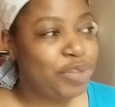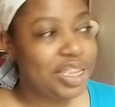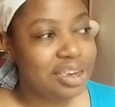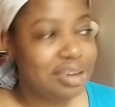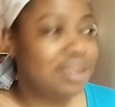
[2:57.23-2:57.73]

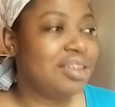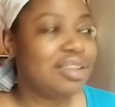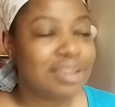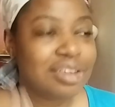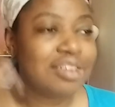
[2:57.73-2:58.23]
been
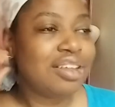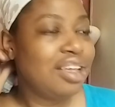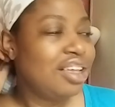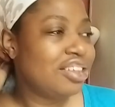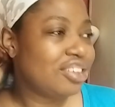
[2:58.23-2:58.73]

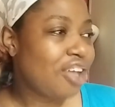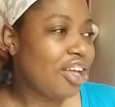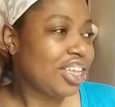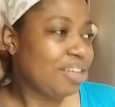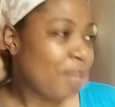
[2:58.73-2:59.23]

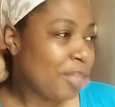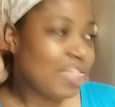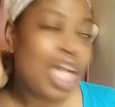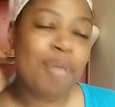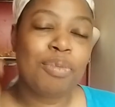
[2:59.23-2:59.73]
talking
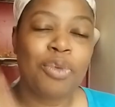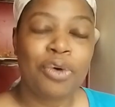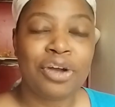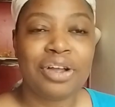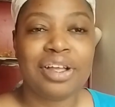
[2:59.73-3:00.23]
about that
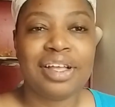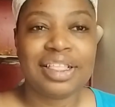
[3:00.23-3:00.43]
more